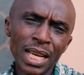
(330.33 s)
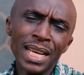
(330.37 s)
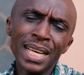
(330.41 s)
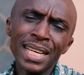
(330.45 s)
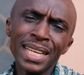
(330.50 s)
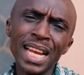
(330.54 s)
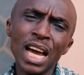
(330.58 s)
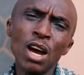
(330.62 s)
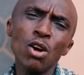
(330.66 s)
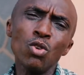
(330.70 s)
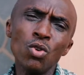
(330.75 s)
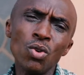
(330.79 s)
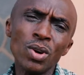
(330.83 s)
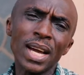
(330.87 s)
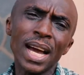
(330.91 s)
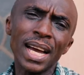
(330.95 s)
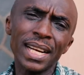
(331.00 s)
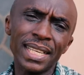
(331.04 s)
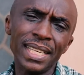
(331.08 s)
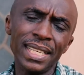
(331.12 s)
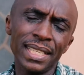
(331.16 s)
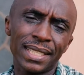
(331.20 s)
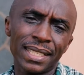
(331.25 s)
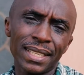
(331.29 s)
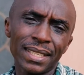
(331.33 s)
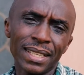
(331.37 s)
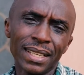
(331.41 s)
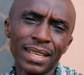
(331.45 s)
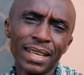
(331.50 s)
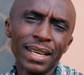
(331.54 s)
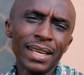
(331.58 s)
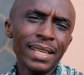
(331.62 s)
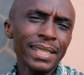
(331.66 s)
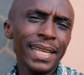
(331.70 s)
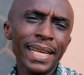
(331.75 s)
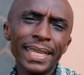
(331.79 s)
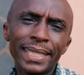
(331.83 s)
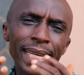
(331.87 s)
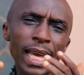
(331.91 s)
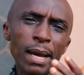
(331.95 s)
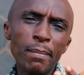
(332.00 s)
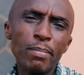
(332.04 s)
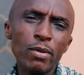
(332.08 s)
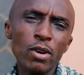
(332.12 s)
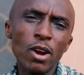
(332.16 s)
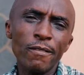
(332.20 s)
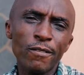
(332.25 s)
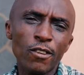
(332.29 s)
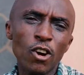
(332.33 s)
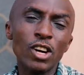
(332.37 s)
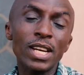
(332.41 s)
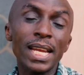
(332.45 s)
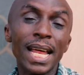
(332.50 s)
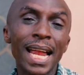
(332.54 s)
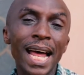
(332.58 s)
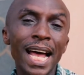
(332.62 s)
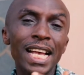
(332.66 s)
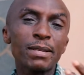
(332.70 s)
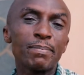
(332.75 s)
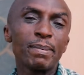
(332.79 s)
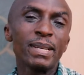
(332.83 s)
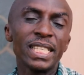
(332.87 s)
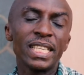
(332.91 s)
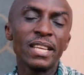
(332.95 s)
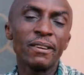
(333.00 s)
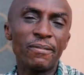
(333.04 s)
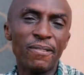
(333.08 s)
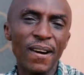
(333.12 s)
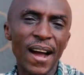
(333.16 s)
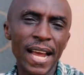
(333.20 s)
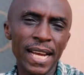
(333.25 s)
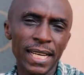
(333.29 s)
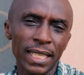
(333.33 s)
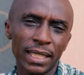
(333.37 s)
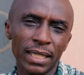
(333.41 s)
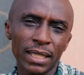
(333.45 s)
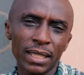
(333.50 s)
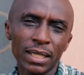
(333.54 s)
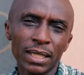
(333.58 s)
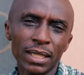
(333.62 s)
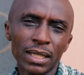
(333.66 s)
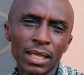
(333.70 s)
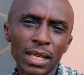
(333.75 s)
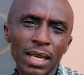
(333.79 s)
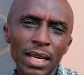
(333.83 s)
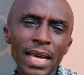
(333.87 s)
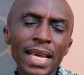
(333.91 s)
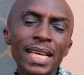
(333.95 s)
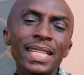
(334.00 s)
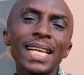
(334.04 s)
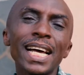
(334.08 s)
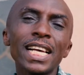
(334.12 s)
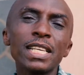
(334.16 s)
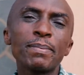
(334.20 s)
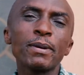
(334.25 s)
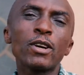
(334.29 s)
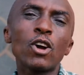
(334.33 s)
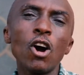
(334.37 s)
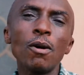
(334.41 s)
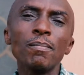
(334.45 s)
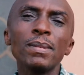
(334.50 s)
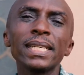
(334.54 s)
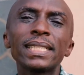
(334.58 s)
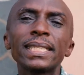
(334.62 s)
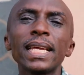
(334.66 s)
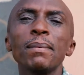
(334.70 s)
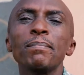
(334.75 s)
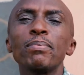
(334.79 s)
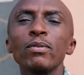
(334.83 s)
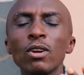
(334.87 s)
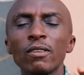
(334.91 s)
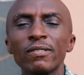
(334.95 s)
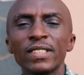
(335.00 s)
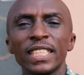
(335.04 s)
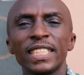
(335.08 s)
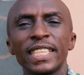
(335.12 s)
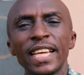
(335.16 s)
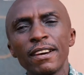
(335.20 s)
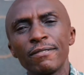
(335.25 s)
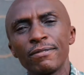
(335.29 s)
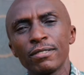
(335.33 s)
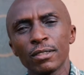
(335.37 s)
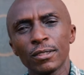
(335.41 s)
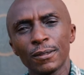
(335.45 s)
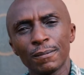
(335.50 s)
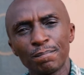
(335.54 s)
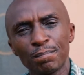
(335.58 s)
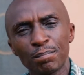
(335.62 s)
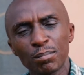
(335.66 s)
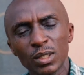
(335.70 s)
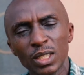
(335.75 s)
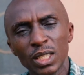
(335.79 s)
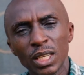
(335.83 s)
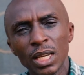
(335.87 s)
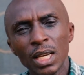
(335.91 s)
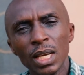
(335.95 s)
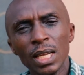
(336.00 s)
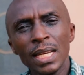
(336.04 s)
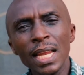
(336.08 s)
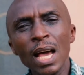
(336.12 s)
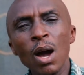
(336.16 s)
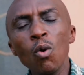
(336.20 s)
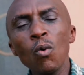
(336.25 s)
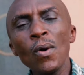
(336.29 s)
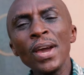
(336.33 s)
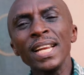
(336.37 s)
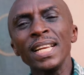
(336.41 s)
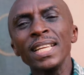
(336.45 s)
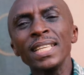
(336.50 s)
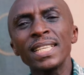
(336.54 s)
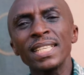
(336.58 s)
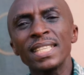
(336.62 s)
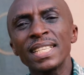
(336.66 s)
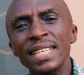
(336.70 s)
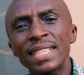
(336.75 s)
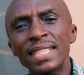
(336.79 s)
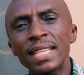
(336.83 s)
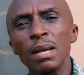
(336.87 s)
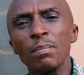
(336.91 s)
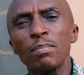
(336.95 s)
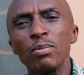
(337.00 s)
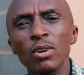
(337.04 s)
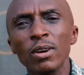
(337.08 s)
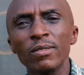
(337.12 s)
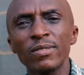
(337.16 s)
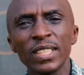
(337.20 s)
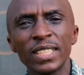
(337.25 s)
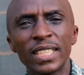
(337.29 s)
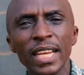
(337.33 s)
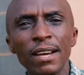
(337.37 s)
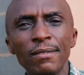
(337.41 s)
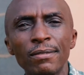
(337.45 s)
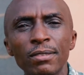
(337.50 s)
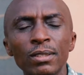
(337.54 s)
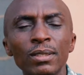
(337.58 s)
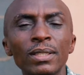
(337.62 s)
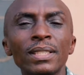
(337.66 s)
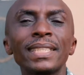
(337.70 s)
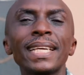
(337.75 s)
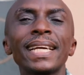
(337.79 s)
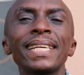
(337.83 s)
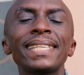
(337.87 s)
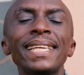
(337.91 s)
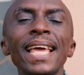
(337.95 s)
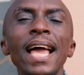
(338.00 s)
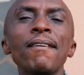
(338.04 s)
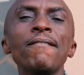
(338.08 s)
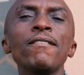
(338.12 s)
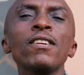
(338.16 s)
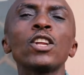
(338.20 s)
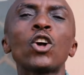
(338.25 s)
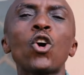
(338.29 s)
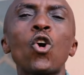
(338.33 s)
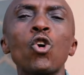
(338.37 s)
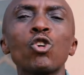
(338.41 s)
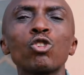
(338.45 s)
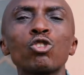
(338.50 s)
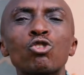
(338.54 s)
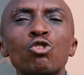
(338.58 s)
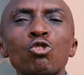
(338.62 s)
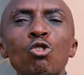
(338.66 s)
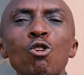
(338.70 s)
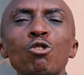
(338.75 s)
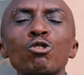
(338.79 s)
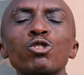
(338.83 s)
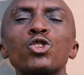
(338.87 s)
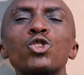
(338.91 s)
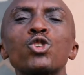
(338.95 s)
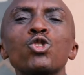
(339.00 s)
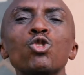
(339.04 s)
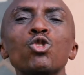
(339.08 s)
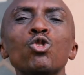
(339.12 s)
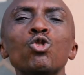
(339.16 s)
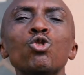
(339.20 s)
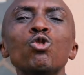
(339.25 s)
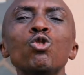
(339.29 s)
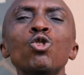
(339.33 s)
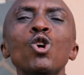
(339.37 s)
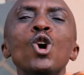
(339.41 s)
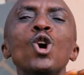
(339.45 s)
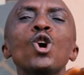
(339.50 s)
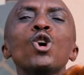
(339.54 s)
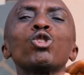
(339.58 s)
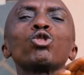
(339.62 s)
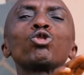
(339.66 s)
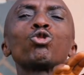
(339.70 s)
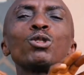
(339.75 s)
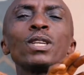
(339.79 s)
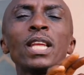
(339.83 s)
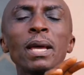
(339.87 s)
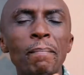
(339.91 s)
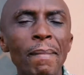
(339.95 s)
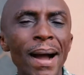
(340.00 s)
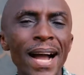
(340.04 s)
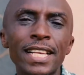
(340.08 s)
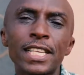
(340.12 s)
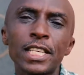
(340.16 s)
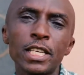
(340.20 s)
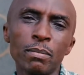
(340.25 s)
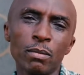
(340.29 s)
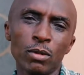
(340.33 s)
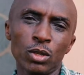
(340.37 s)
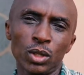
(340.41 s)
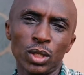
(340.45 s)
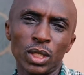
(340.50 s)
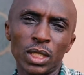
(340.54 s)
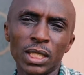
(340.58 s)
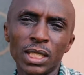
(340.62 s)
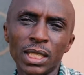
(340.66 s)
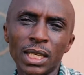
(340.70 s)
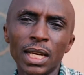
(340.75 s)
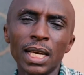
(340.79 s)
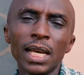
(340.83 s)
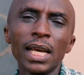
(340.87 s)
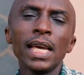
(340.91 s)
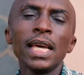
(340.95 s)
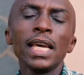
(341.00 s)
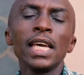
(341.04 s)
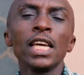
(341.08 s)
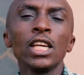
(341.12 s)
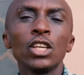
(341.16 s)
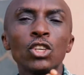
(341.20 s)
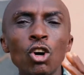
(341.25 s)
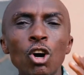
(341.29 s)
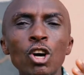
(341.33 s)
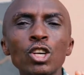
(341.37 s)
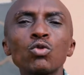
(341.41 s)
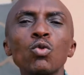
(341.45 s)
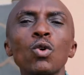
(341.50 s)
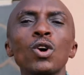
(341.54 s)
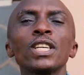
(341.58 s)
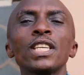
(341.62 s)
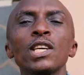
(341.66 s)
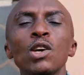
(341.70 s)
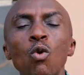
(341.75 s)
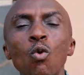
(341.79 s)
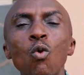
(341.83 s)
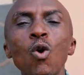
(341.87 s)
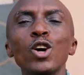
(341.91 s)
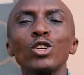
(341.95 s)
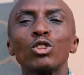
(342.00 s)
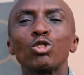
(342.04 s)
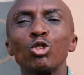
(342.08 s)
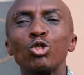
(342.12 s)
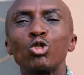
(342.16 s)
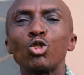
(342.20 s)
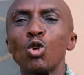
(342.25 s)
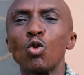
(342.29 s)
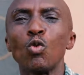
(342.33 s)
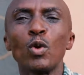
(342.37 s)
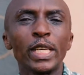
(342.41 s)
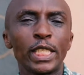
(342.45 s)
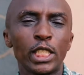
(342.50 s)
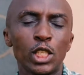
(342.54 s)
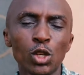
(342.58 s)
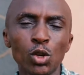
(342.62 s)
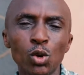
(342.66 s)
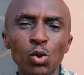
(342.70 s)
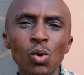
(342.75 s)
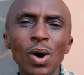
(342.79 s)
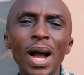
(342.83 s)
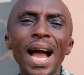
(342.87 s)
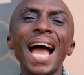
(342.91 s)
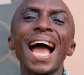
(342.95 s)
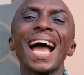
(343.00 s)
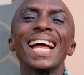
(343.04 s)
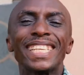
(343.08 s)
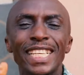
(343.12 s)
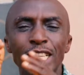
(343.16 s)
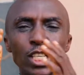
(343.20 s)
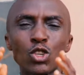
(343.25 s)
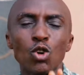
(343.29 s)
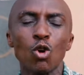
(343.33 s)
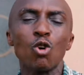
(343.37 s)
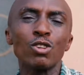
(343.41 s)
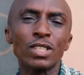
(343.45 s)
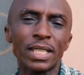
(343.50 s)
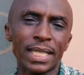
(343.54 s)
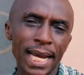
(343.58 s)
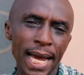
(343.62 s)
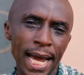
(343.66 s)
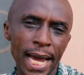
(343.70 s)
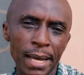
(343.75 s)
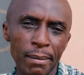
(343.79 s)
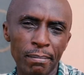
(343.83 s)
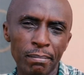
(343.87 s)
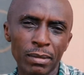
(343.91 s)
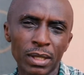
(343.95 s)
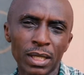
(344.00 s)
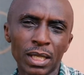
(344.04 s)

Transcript: Now look at it. The temple of God that has been defiled, it has become the temple of the devil. Now when it is the temple of the devil controls you to the maximum. He does what he wants to do with you at his own time.